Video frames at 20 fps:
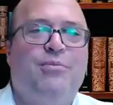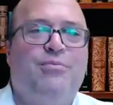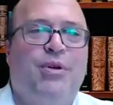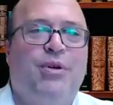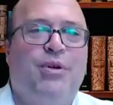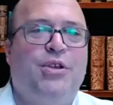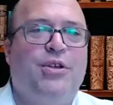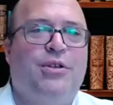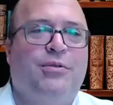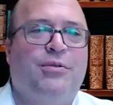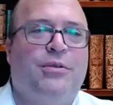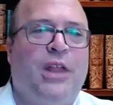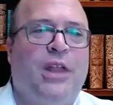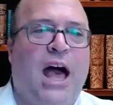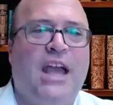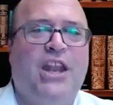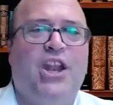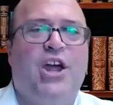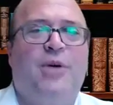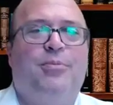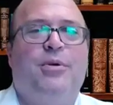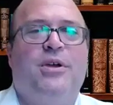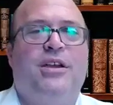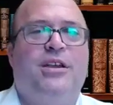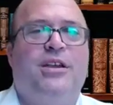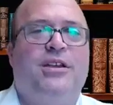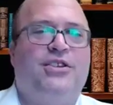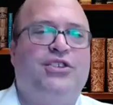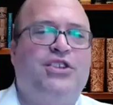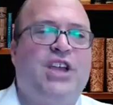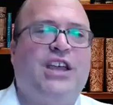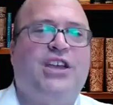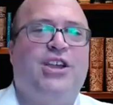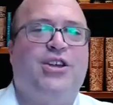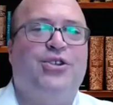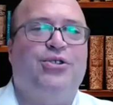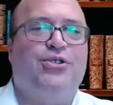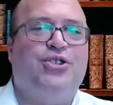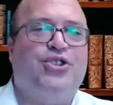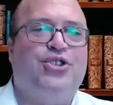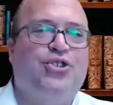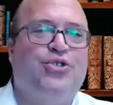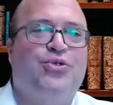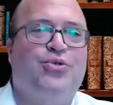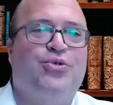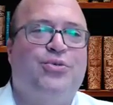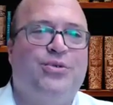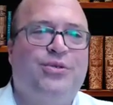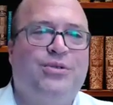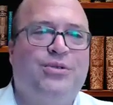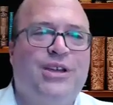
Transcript: But you line up a secular Jew